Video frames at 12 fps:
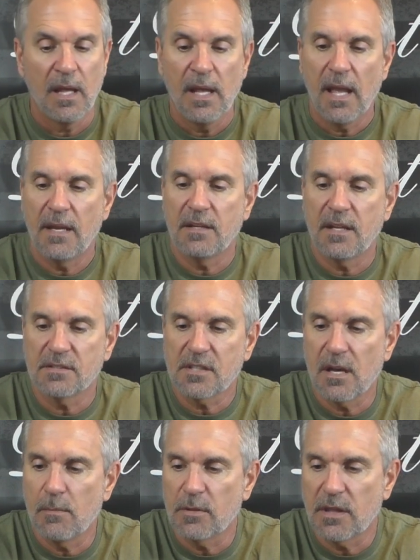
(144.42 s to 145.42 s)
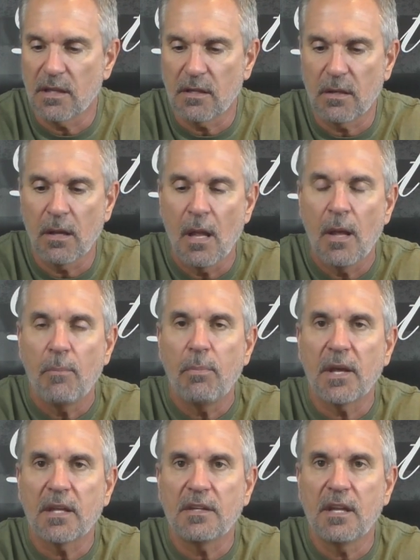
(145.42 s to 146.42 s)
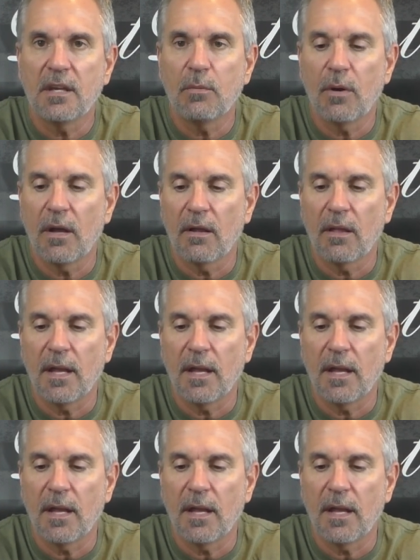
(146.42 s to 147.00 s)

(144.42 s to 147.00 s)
And it does come with the little Picatinny rail